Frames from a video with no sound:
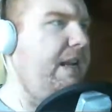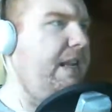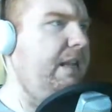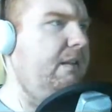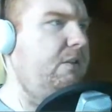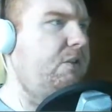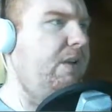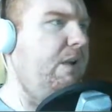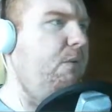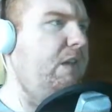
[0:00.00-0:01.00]
east,
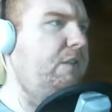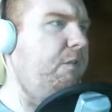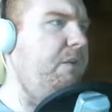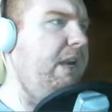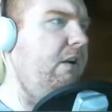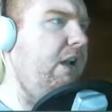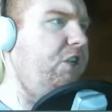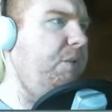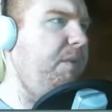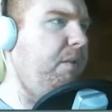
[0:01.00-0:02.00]
straight west from here, I
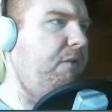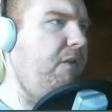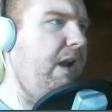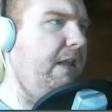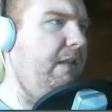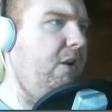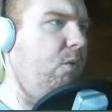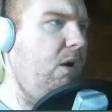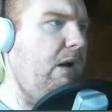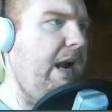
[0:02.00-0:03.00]
should be able to find the
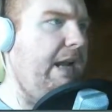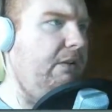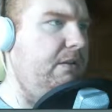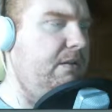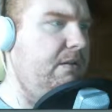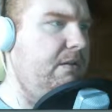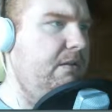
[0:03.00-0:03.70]
underwater islands.